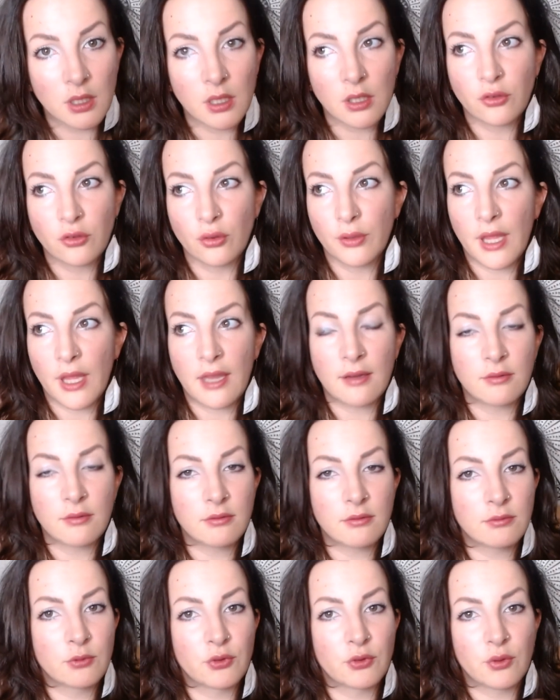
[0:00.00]
So that
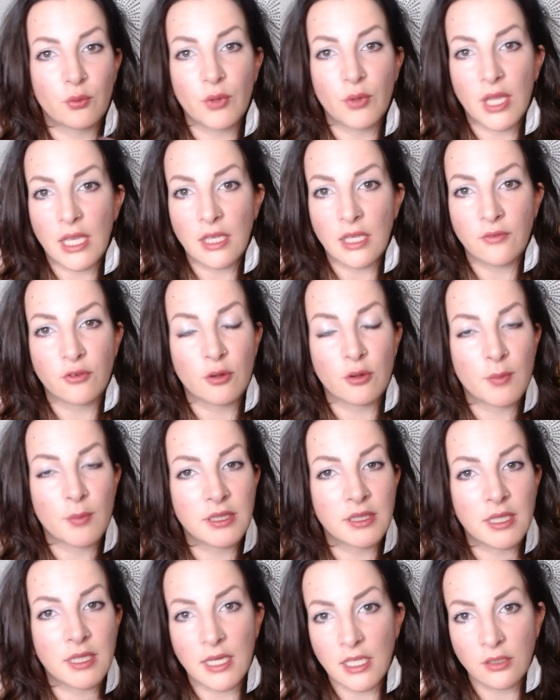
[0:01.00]
was a way for
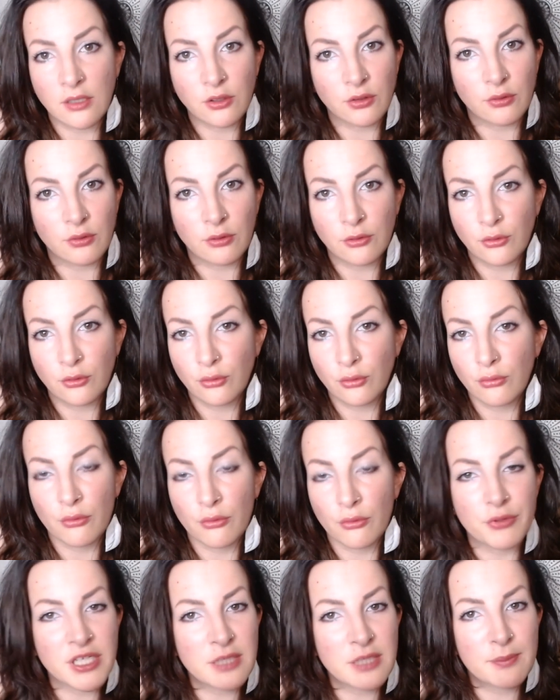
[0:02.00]
Mother Nature to
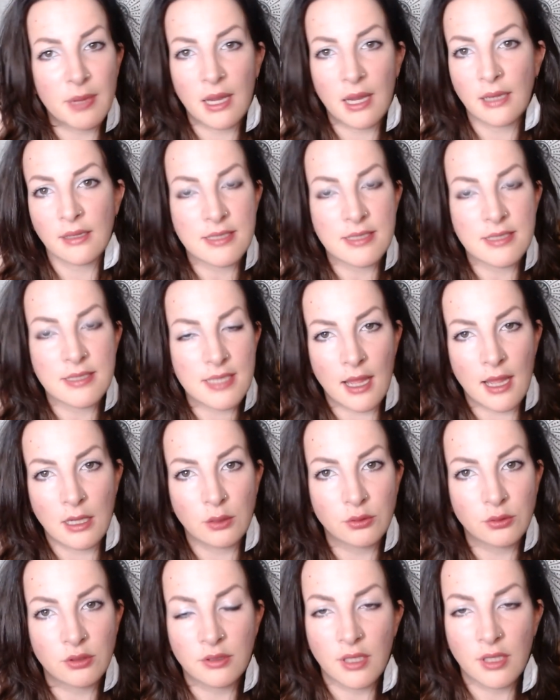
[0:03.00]
rebalance
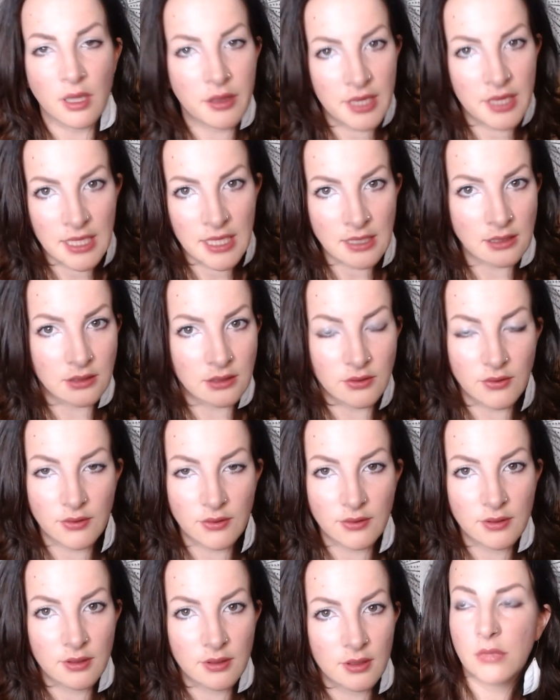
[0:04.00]
out the
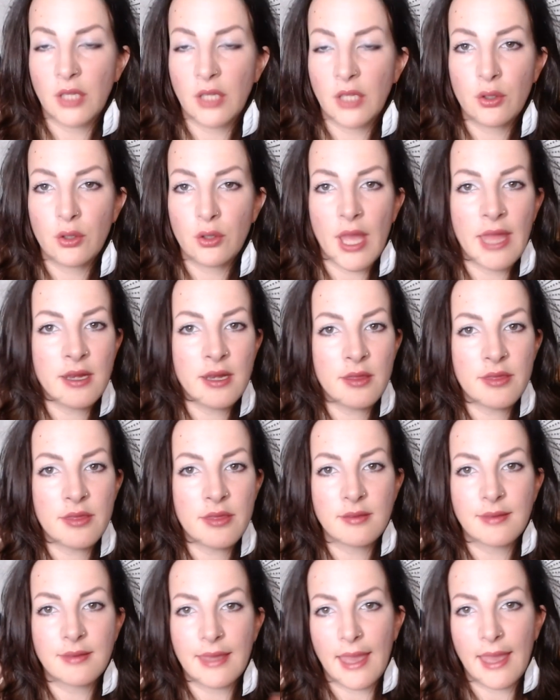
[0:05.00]
things. I don't know,
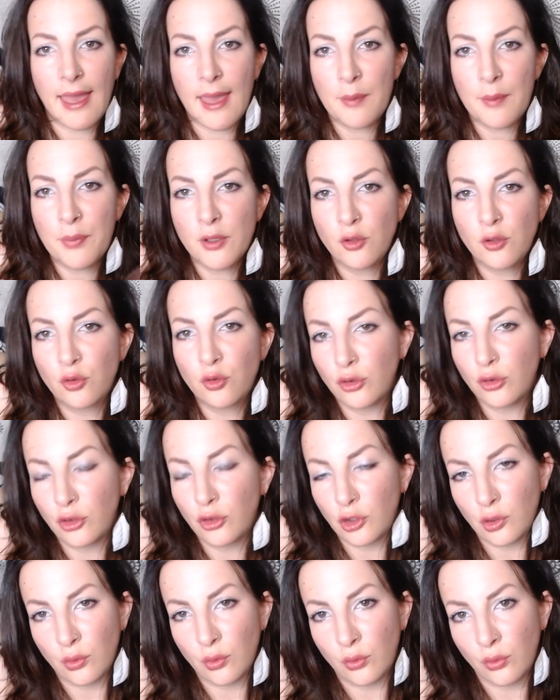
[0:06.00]
anything that happened to
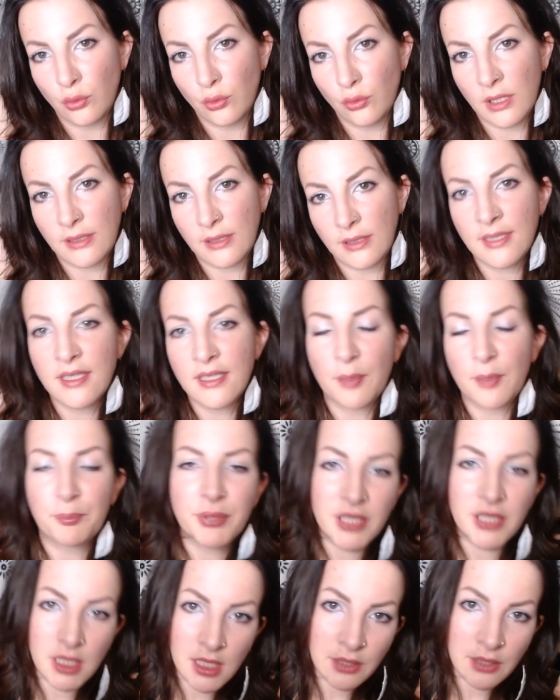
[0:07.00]
you that in
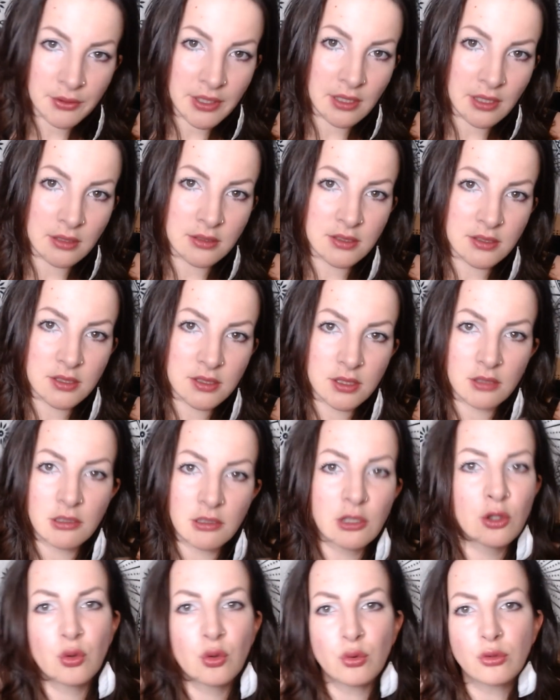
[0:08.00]
appearance
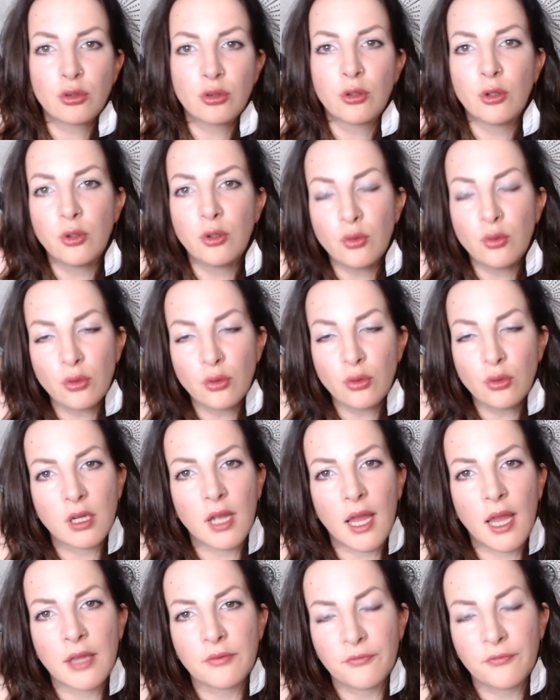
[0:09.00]
it could look
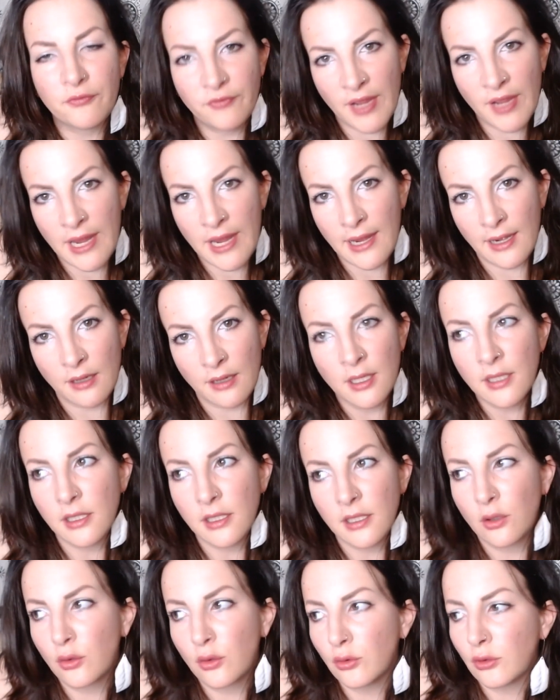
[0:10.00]
unfair,
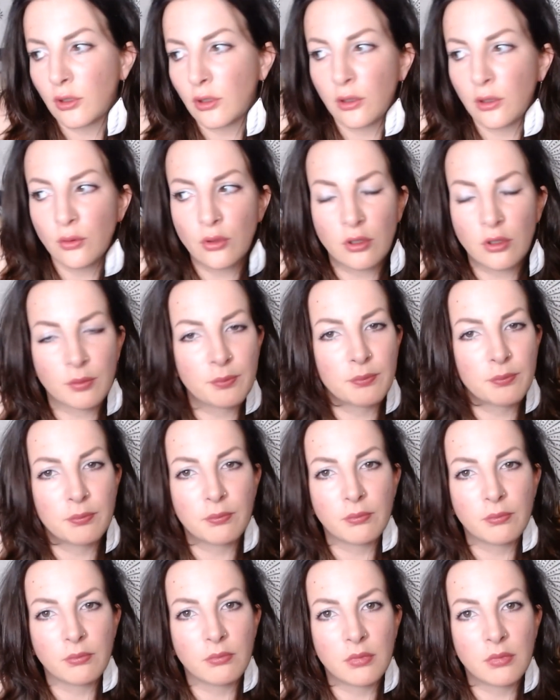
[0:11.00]
it could look
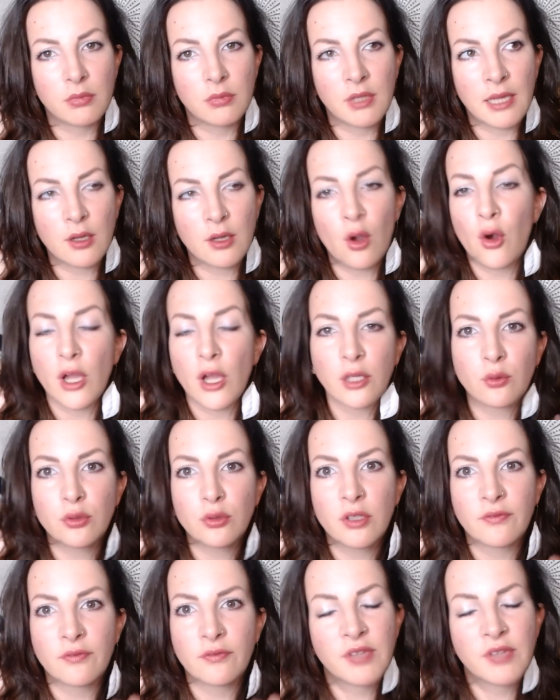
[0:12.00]
like, oh, I could
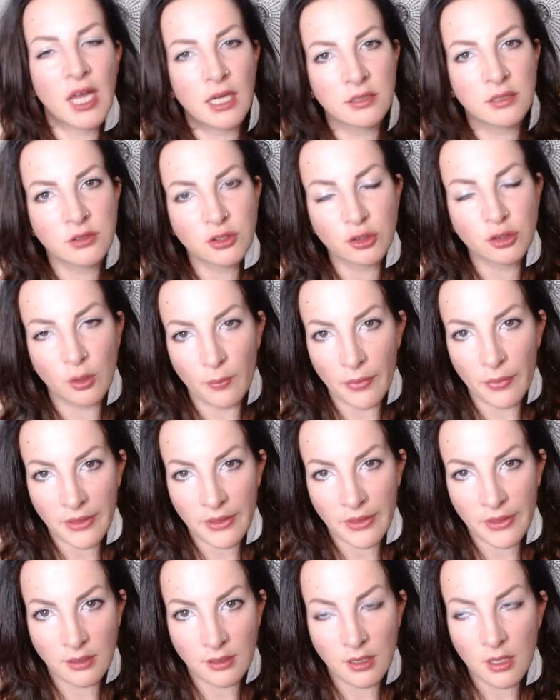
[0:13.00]
have done something.